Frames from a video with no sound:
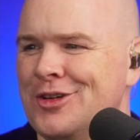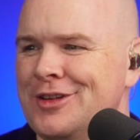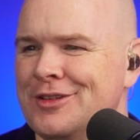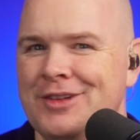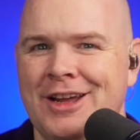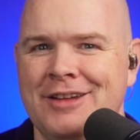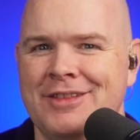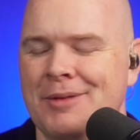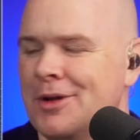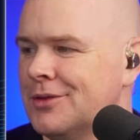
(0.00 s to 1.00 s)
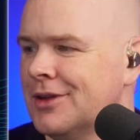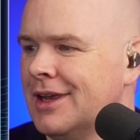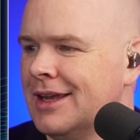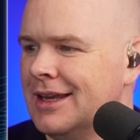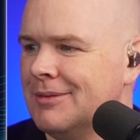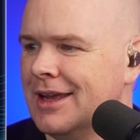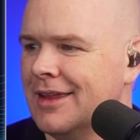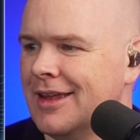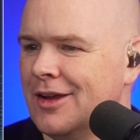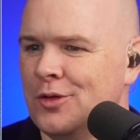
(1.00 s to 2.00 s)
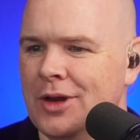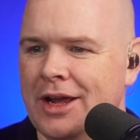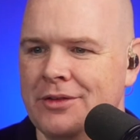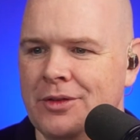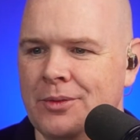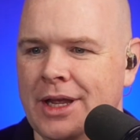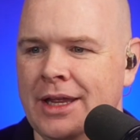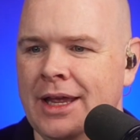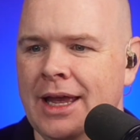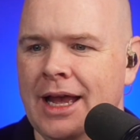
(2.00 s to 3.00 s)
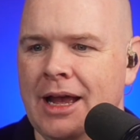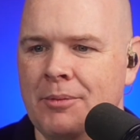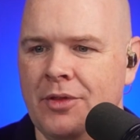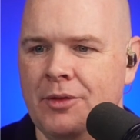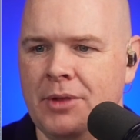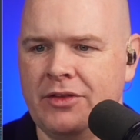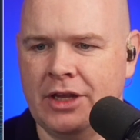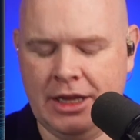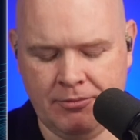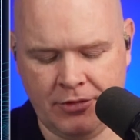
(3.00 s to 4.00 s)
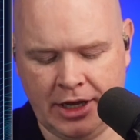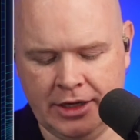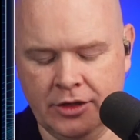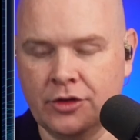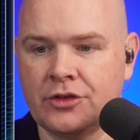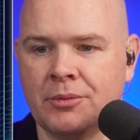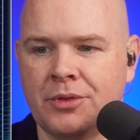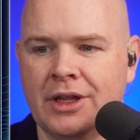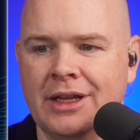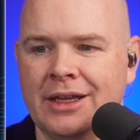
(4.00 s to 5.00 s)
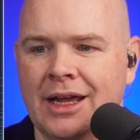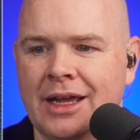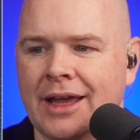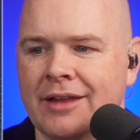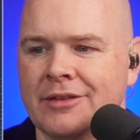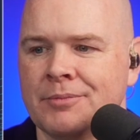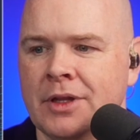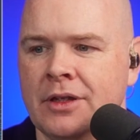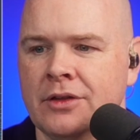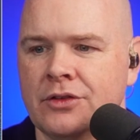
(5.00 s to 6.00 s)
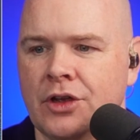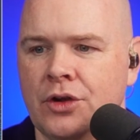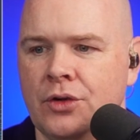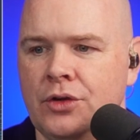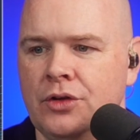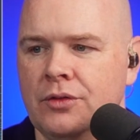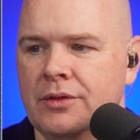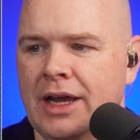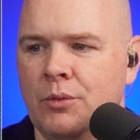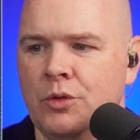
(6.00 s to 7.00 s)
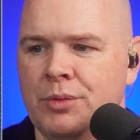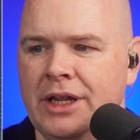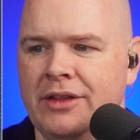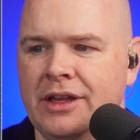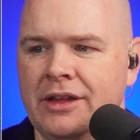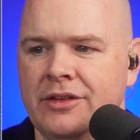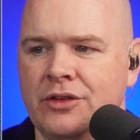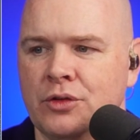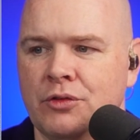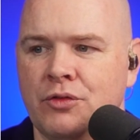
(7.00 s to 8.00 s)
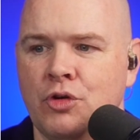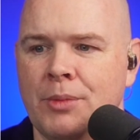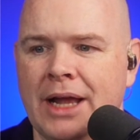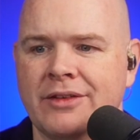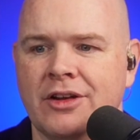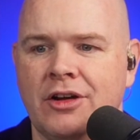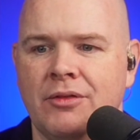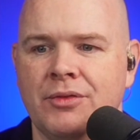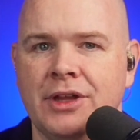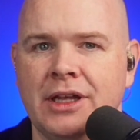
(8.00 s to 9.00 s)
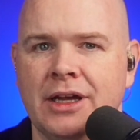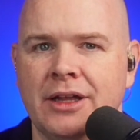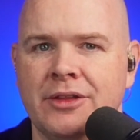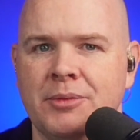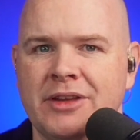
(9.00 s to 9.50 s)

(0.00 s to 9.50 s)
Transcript: joys of live demos. Let me get that all out of the way. The meeting invite looks something like that. So that would be the sort of format of the